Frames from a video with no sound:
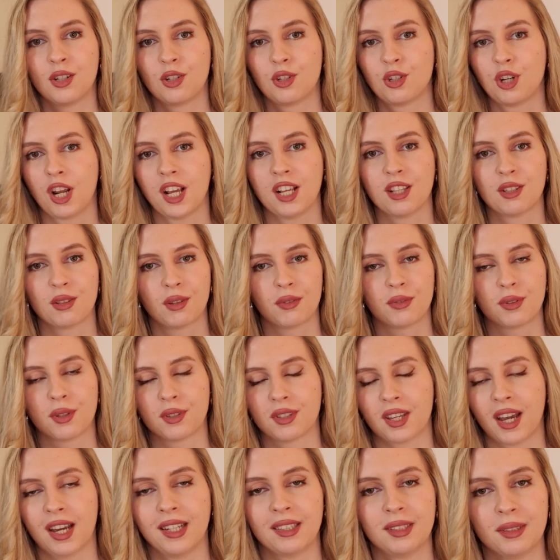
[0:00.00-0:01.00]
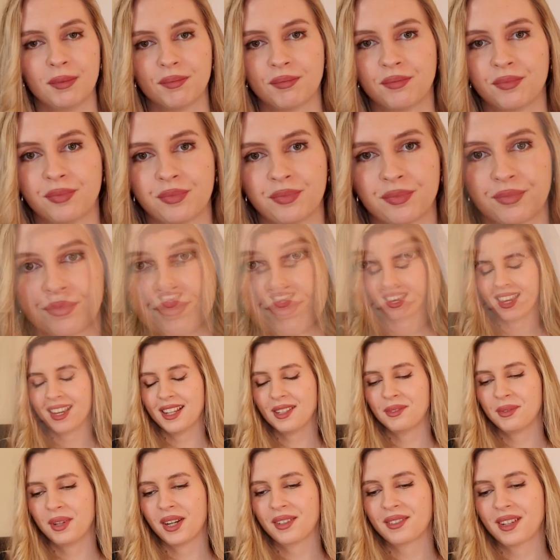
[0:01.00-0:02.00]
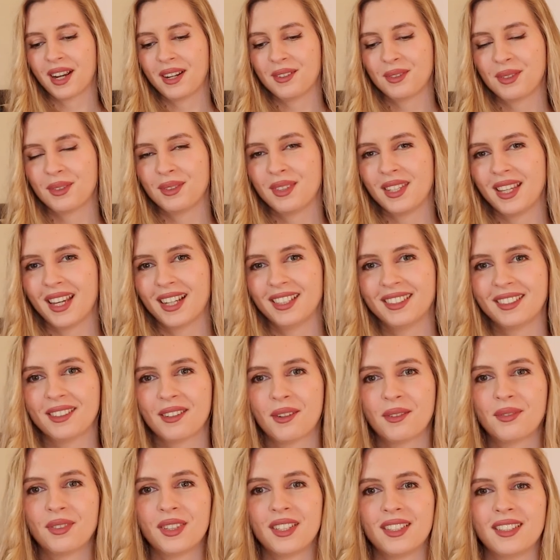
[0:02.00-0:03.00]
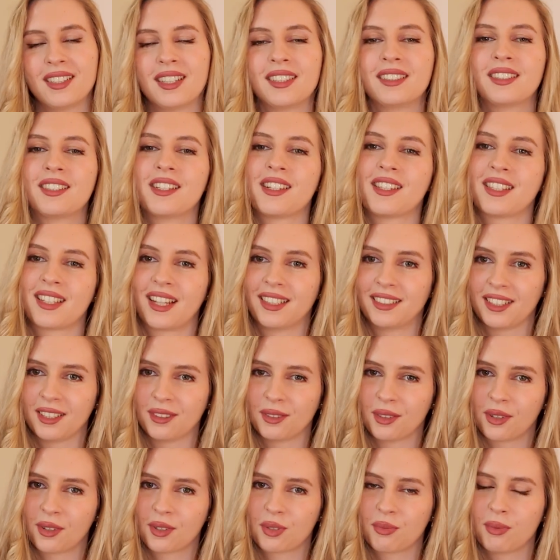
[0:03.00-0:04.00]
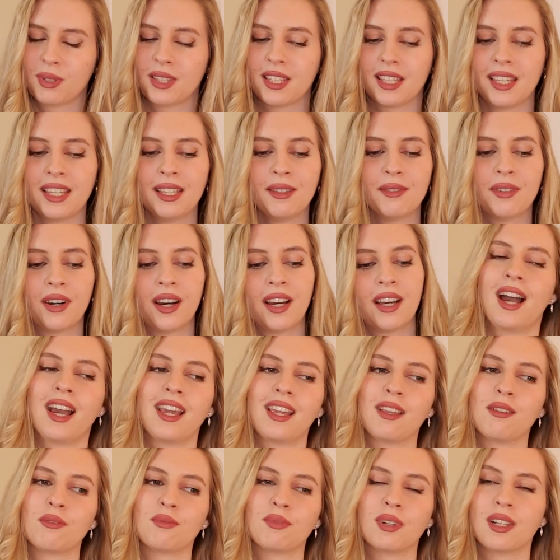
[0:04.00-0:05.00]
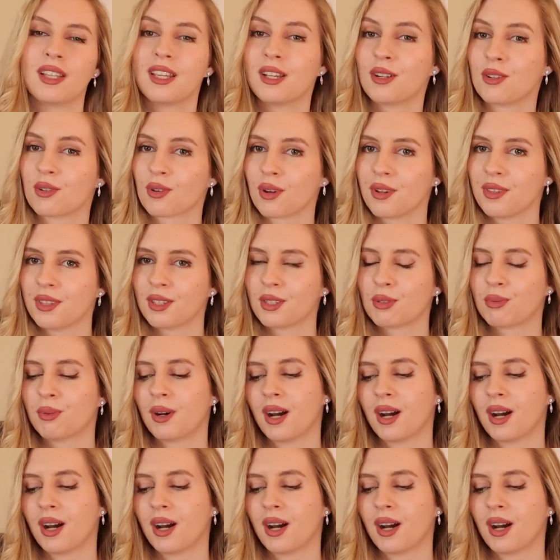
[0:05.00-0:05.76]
chains of society. And we arrived to the end of another Sunday Talks with Eva. I really enjoyed this